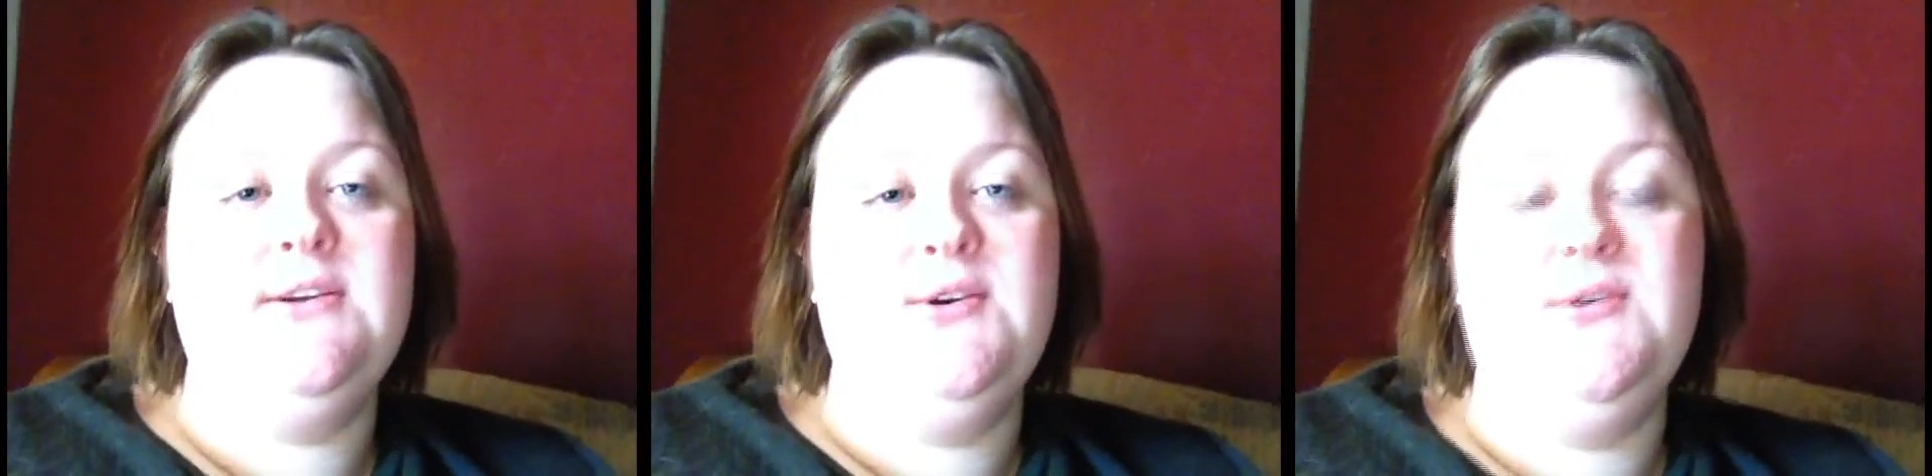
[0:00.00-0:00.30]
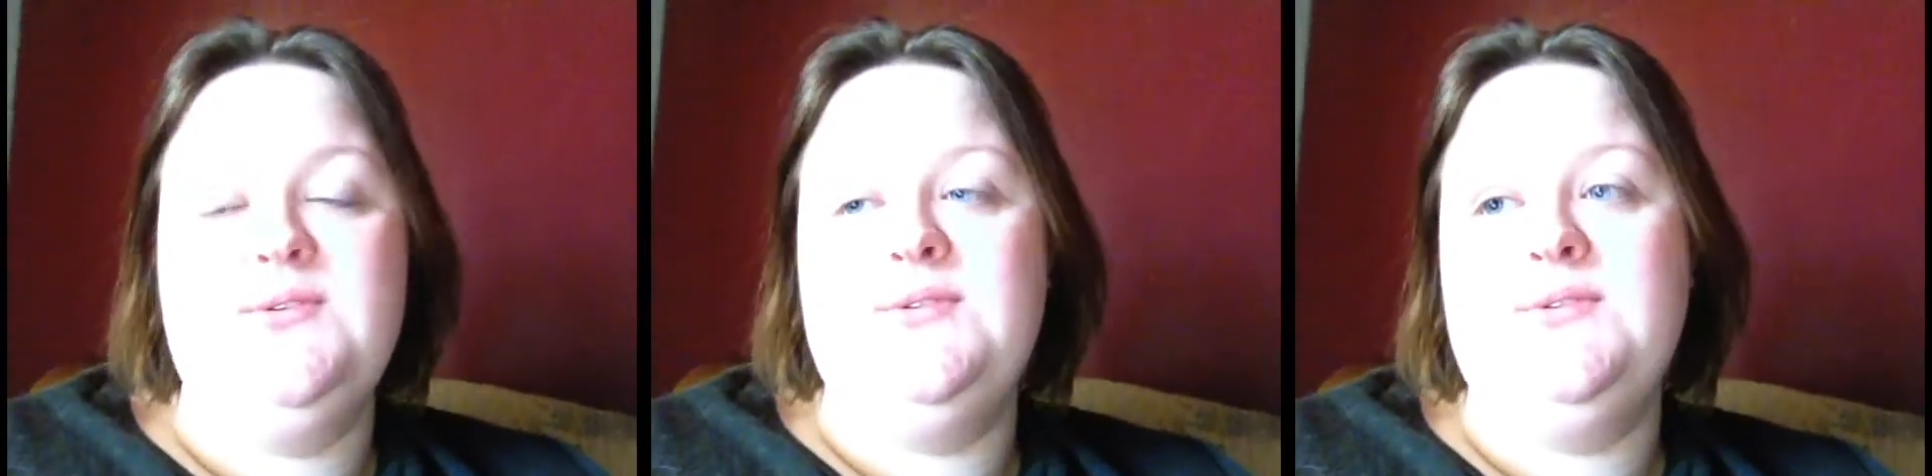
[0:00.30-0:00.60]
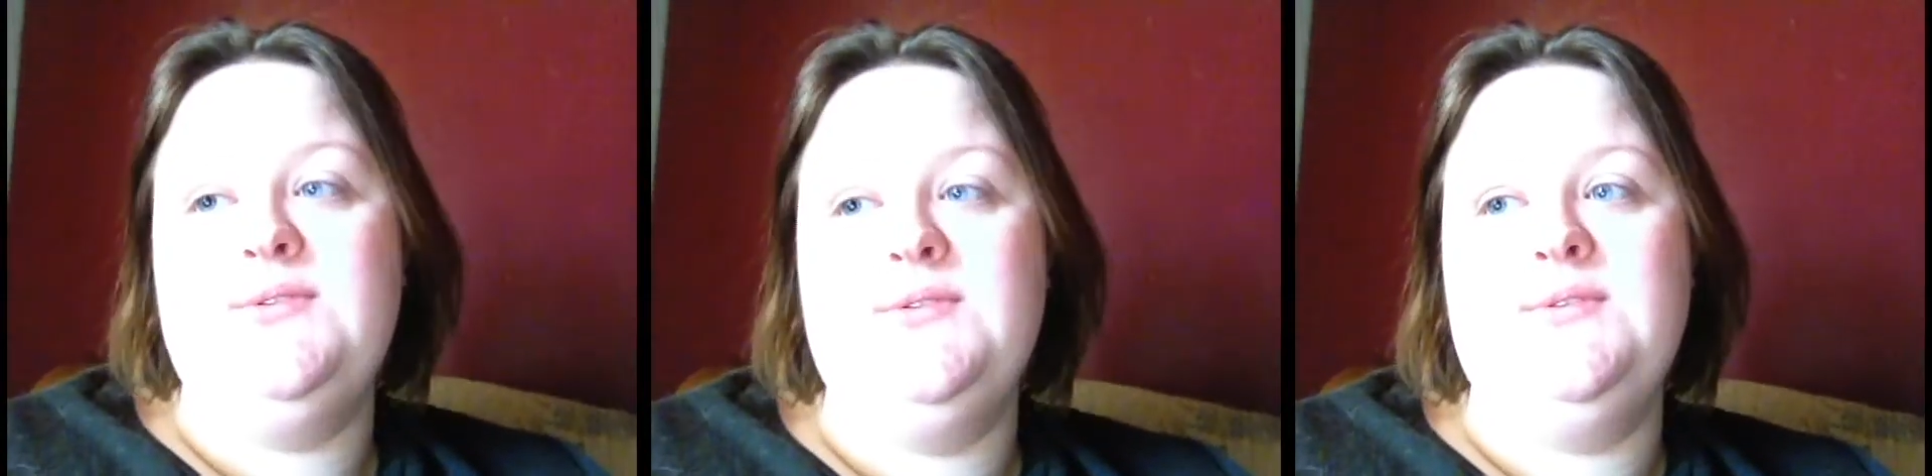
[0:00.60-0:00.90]
then I
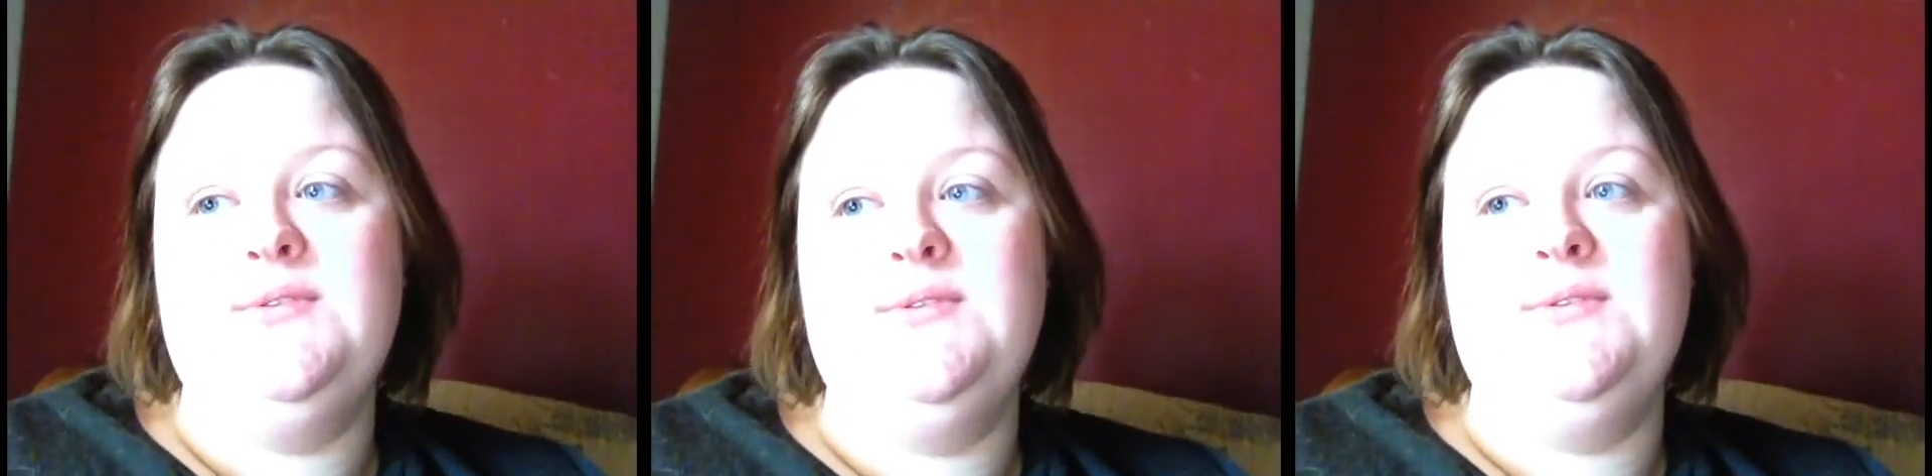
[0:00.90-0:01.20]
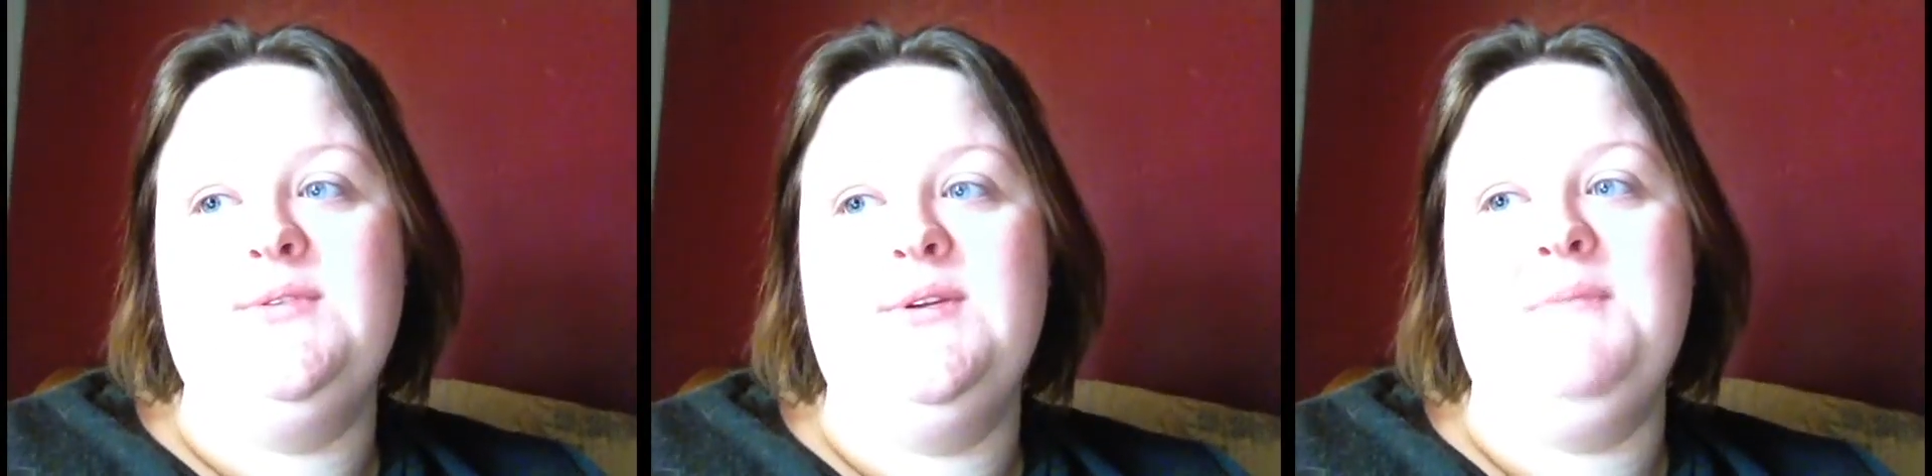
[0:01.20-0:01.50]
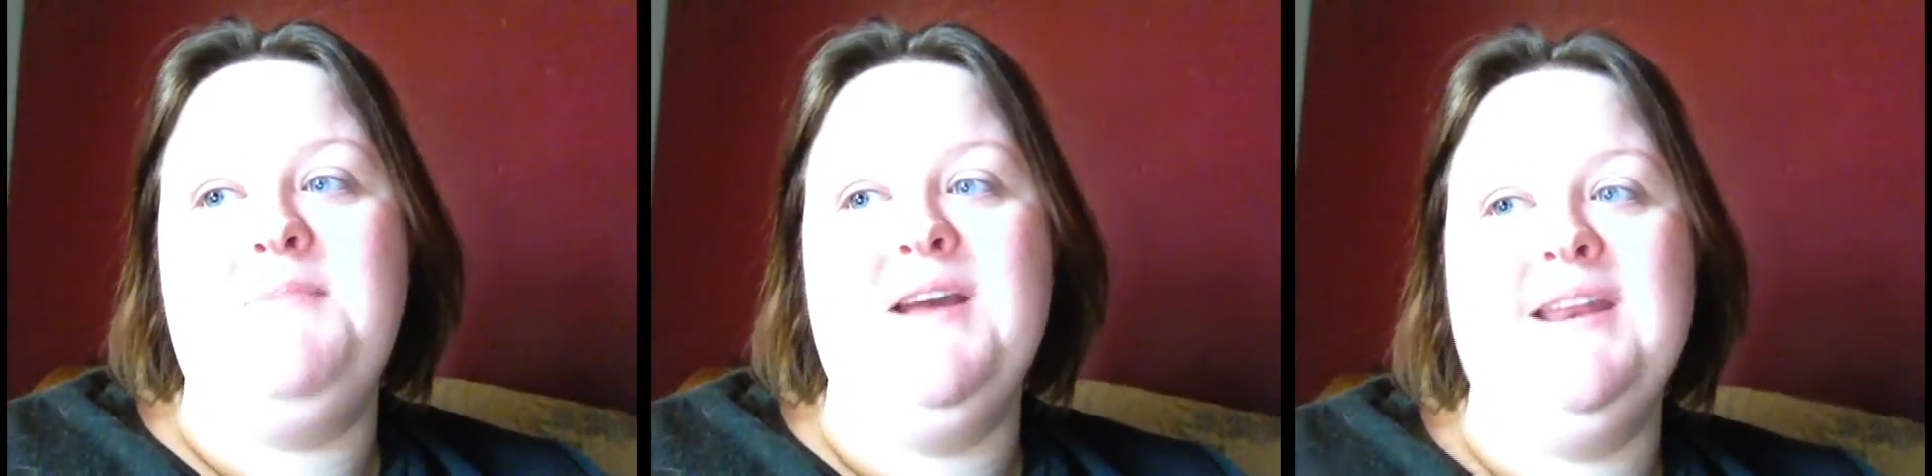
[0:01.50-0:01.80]
wanted to make sure
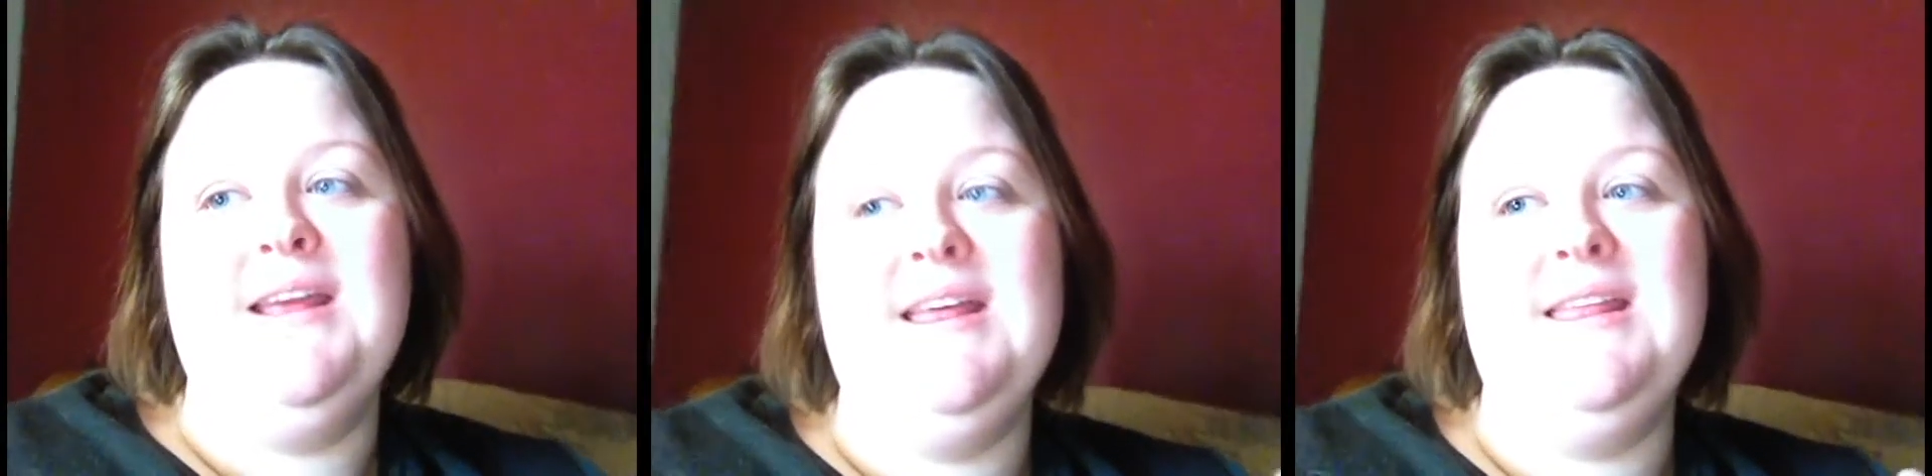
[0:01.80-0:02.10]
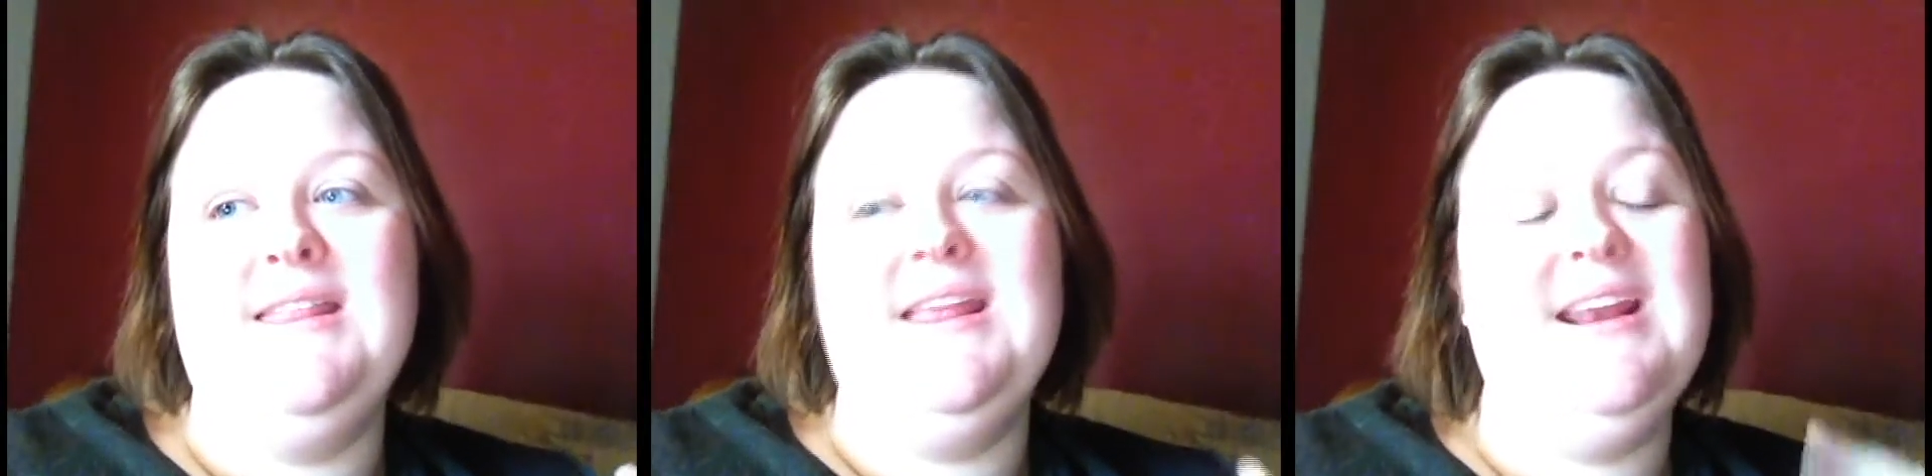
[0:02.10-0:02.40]
that because